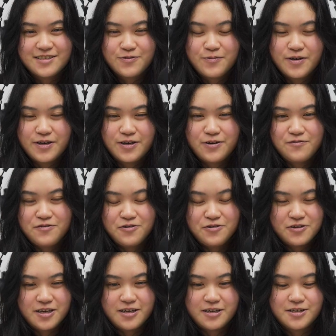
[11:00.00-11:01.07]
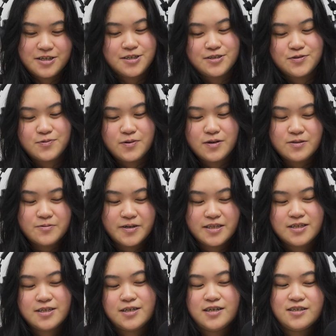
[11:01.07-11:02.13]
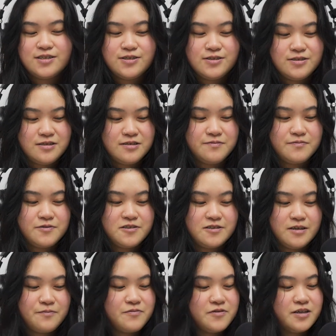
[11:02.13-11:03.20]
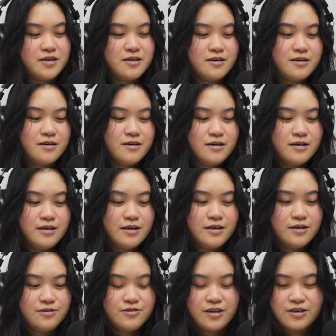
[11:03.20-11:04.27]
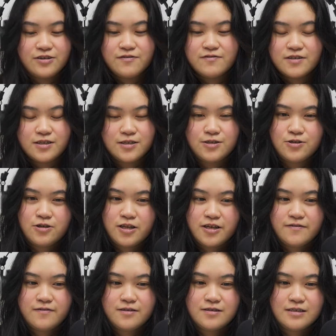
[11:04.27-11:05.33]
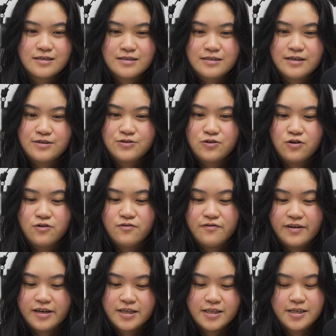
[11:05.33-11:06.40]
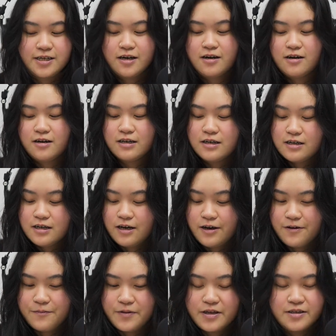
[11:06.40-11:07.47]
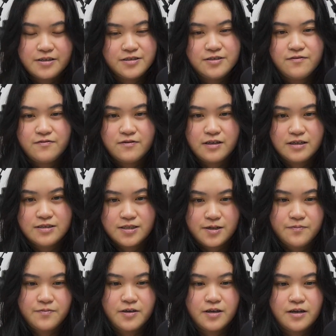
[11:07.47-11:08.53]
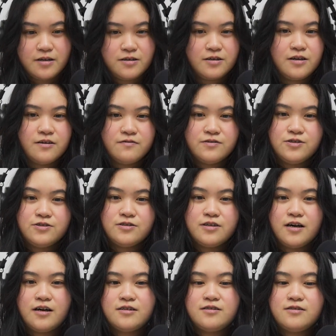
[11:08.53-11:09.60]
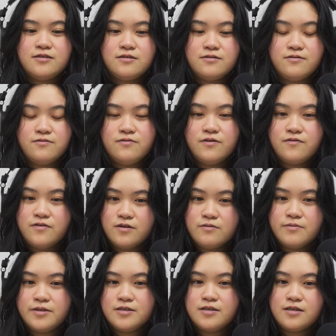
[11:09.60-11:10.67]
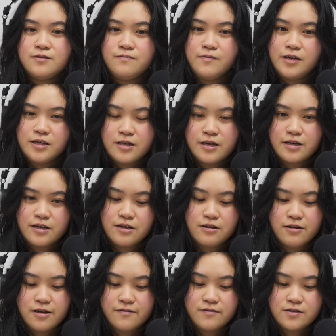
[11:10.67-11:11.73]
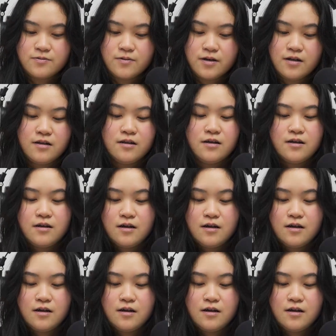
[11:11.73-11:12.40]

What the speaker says: I feel like that's a fantastic way of looking at a lot of things in life. And it just makes you feel, it gives you more fulfillment as well out of the things that you do in life, whether it's